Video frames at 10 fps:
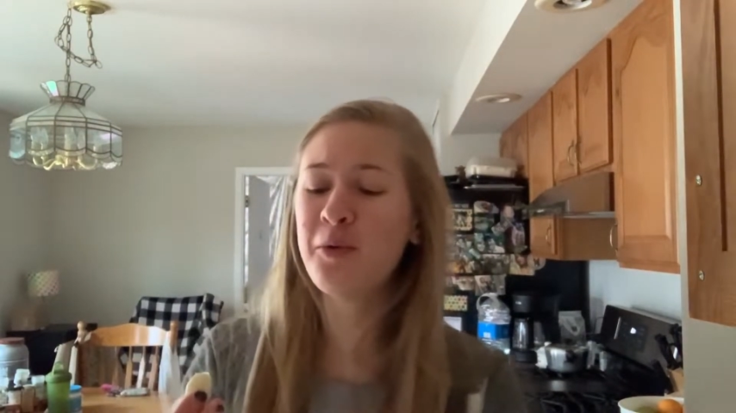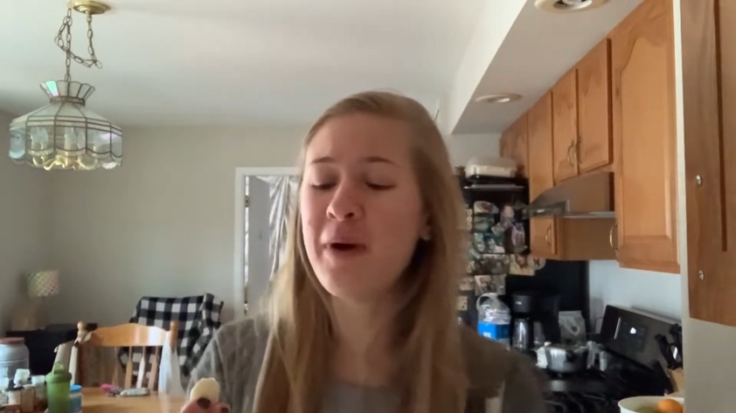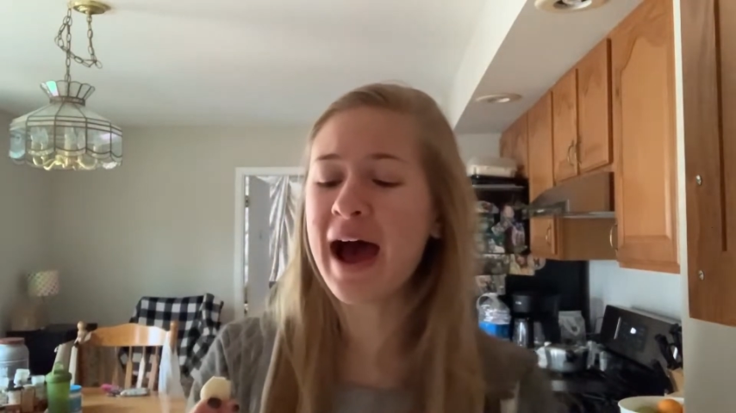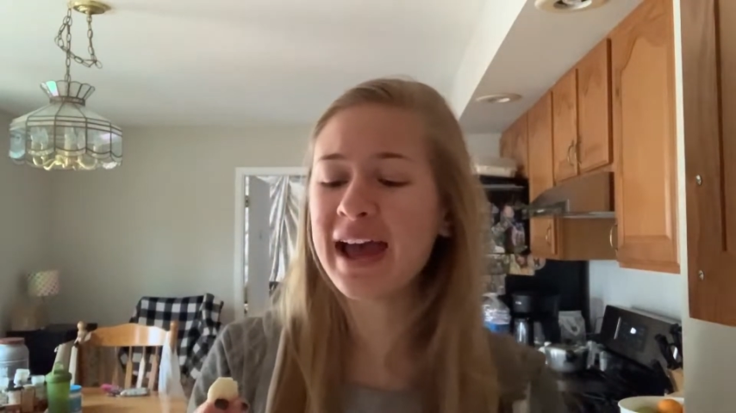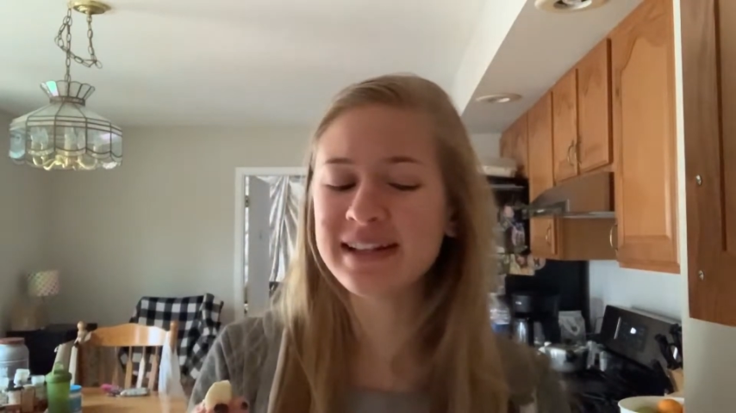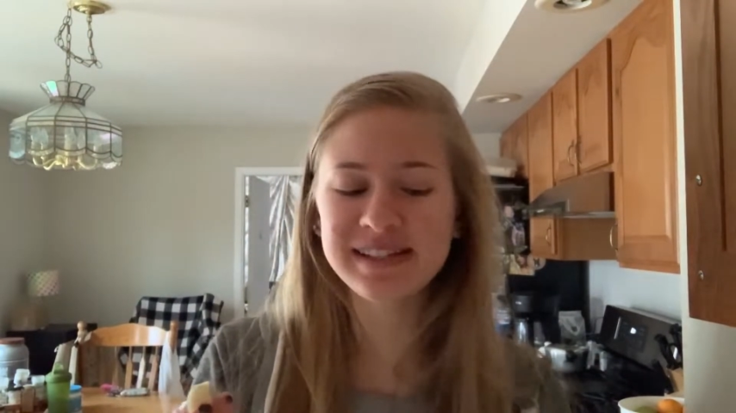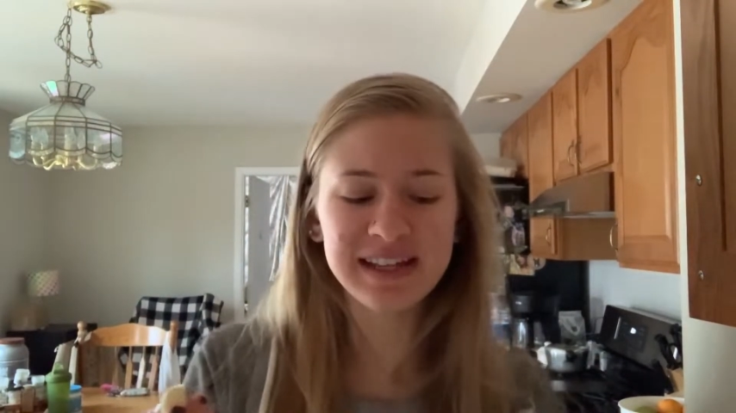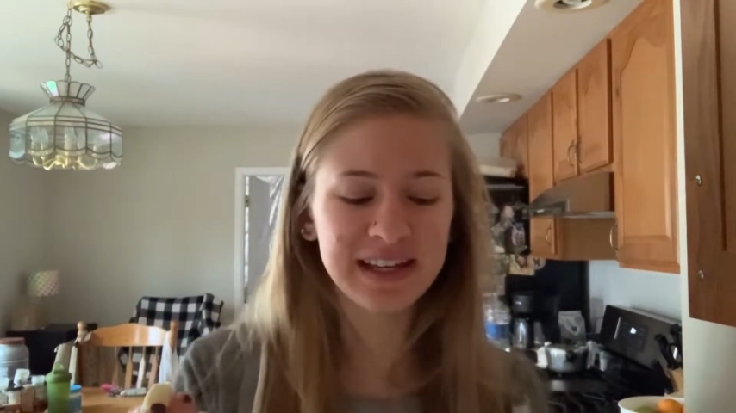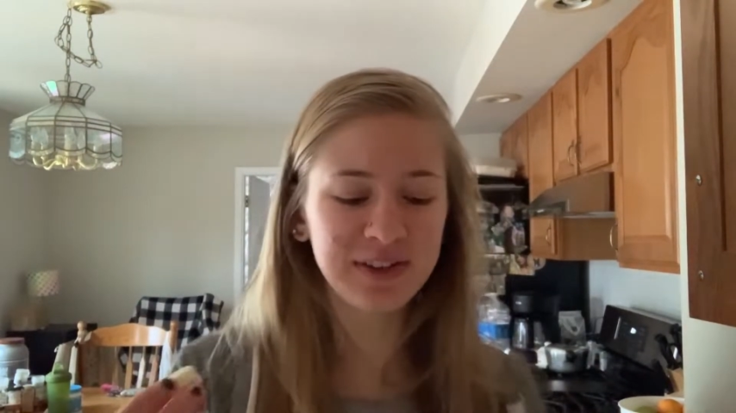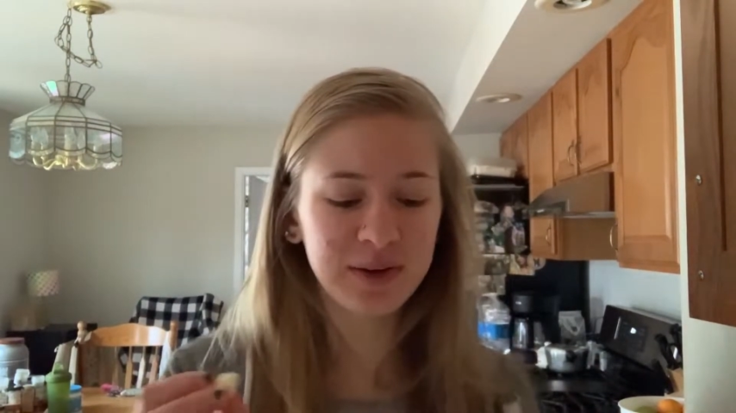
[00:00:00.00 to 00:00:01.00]
Why does
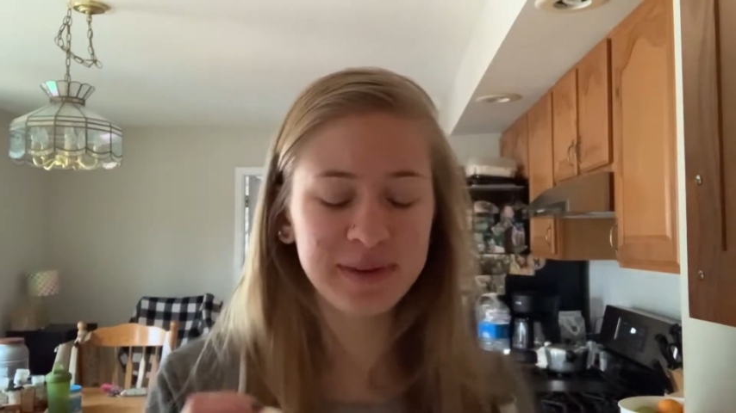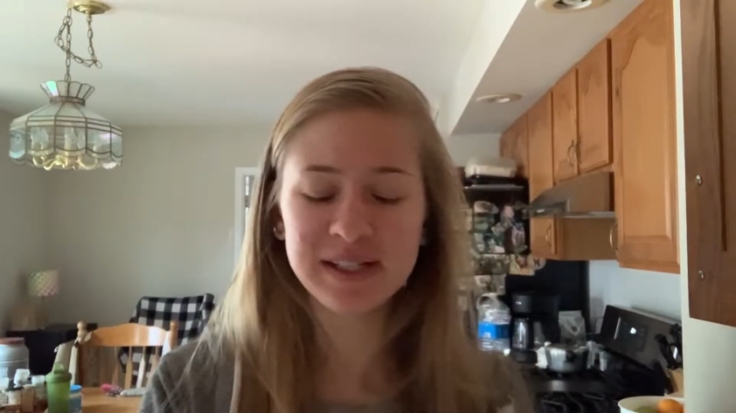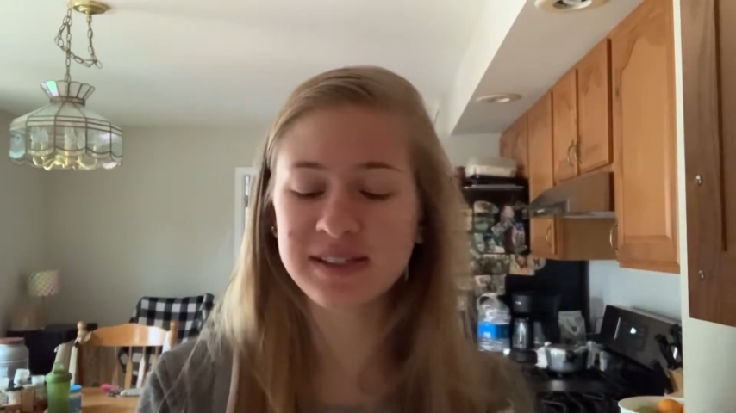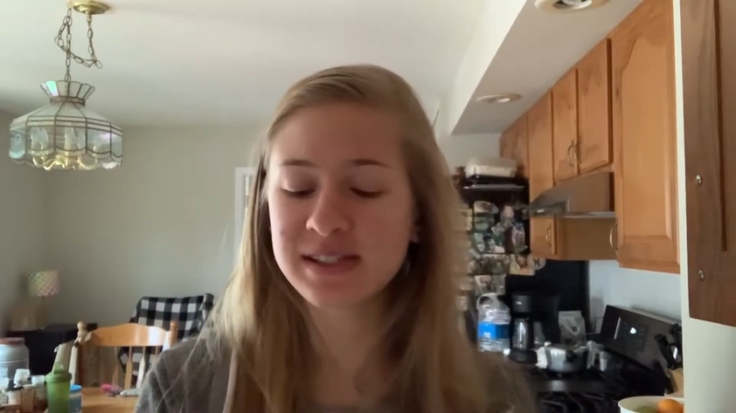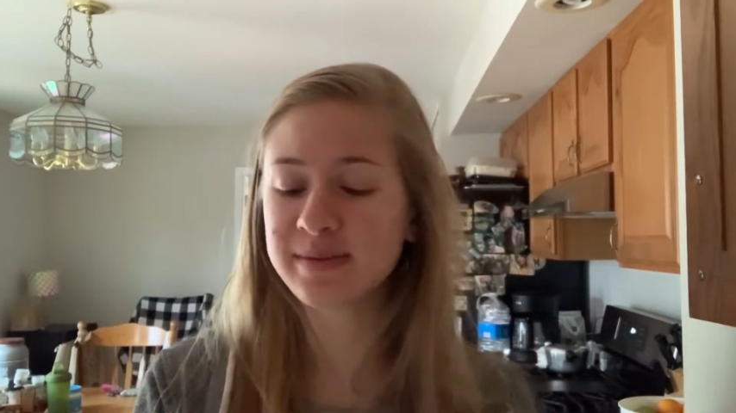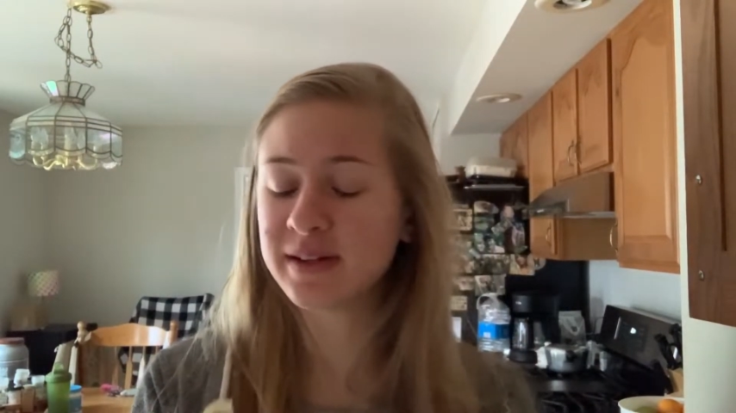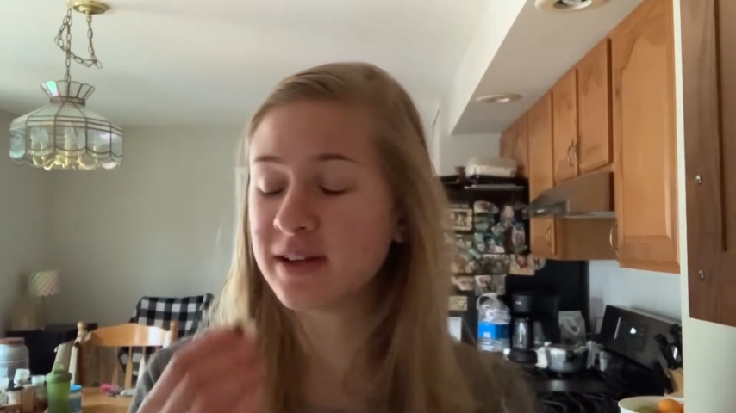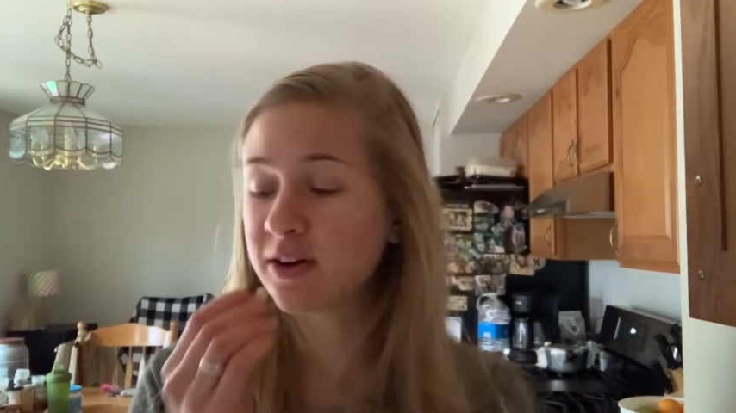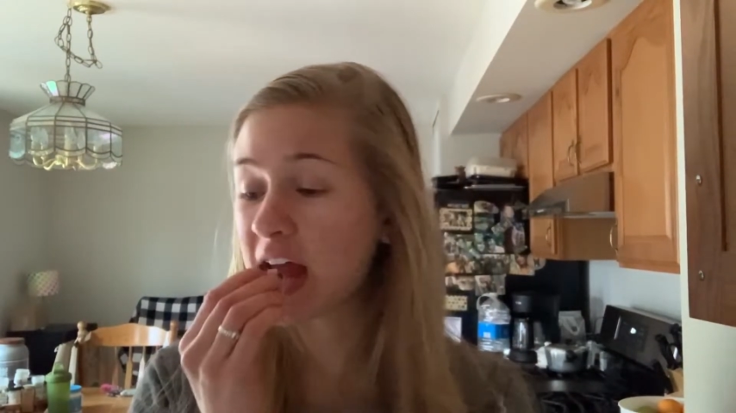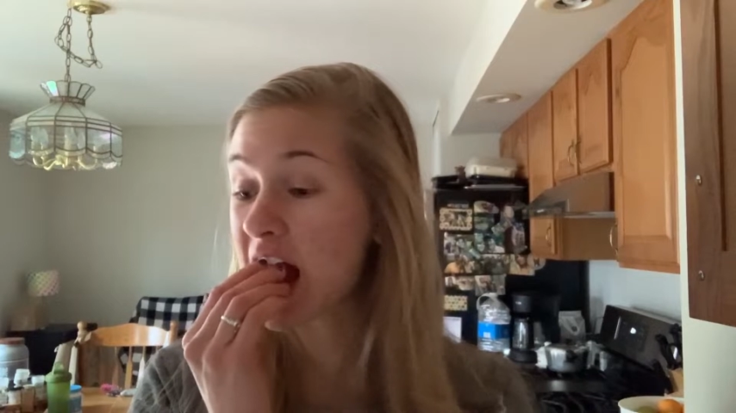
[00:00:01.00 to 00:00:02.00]
it, it normally doesn't smell,
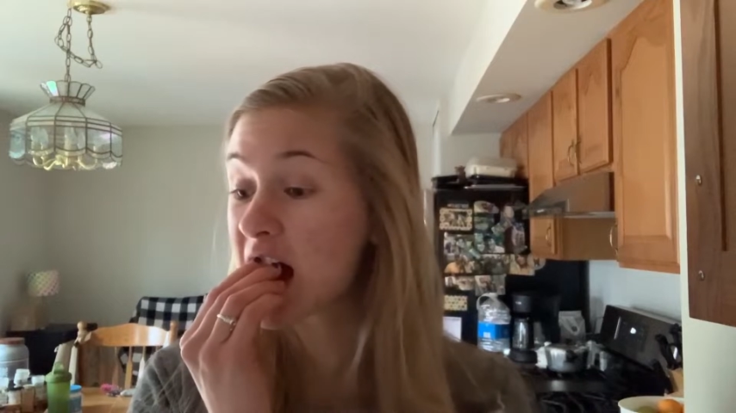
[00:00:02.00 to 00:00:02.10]
okay.